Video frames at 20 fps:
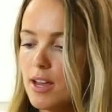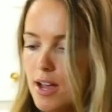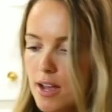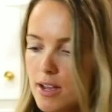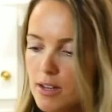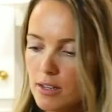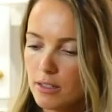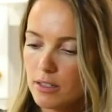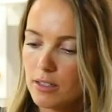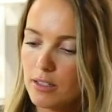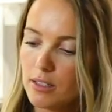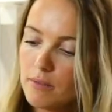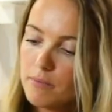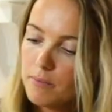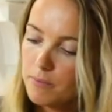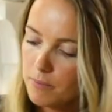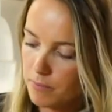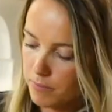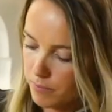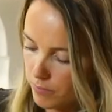that.
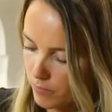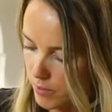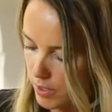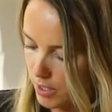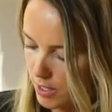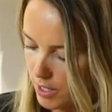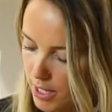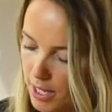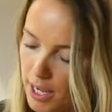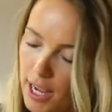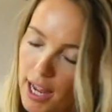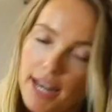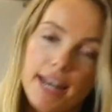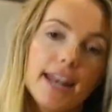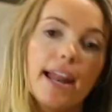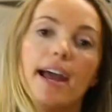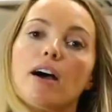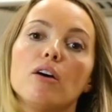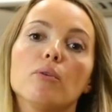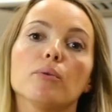And
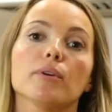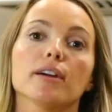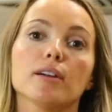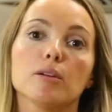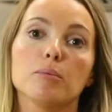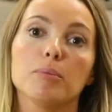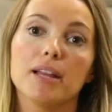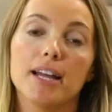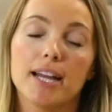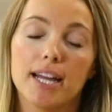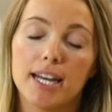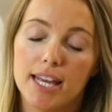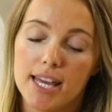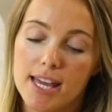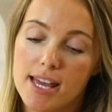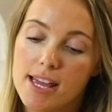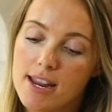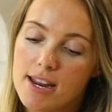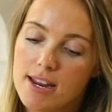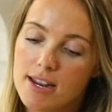now we're gonna plug it
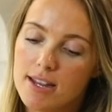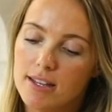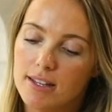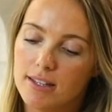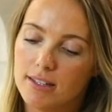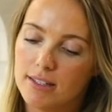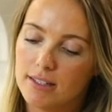in.